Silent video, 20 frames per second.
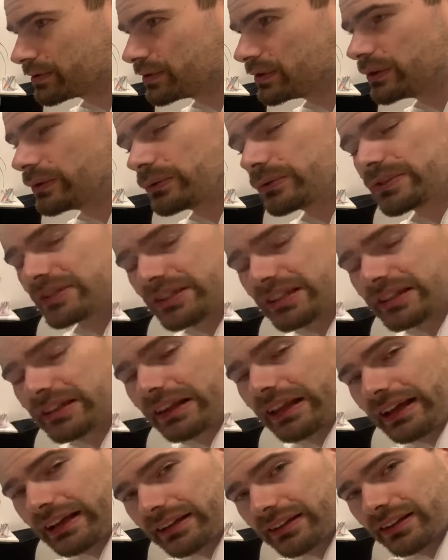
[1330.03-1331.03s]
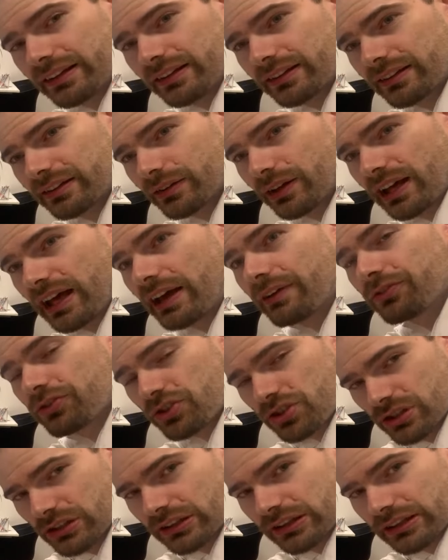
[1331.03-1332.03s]
use it like this
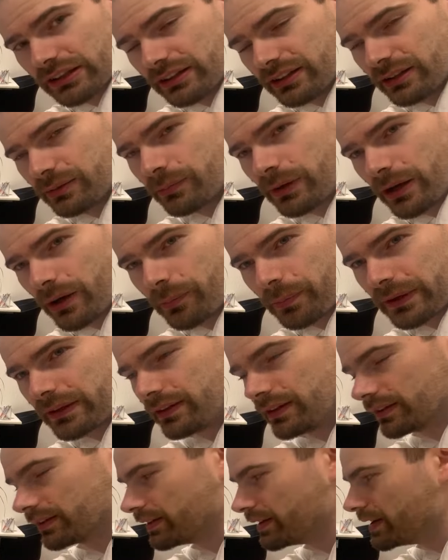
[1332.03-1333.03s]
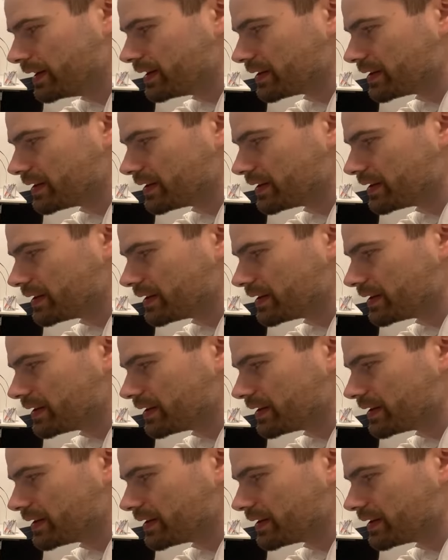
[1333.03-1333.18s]
efficiently, in my opinion.